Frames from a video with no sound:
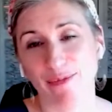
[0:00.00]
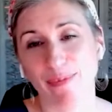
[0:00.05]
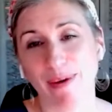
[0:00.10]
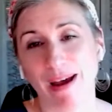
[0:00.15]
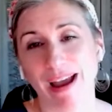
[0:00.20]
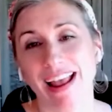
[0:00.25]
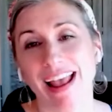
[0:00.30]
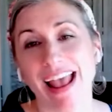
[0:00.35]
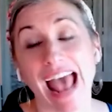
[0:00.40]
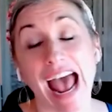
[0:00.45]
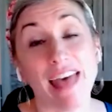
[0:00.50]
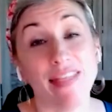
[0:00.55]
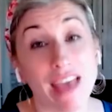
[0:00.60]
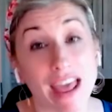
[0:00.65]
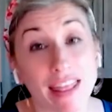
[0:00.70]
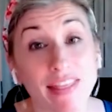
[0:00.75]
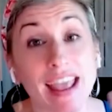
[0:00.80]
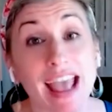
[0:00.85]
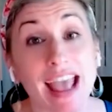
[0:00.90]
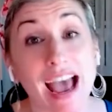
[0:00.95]
but and then
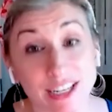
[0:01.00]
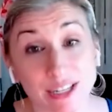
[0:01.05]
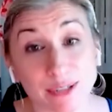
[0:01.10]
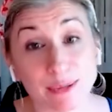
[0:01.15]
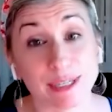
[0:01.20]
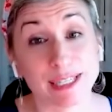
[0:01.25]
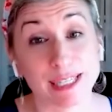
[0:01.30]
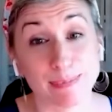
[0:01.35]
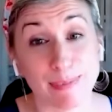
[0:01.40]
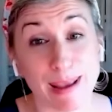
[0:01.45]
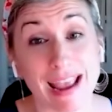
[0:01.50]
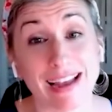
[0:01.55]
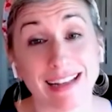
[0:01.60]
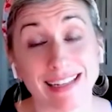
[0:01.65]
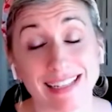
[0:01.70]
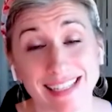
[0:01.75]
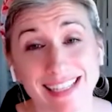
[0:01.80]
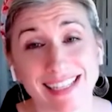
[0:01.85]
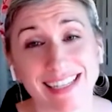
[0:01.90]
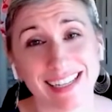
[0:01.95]
they had to expand
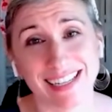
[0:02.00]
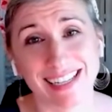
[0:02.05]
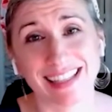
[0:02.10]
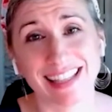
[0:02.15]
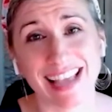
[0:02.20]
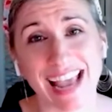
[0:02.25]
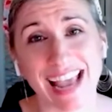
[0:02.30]
to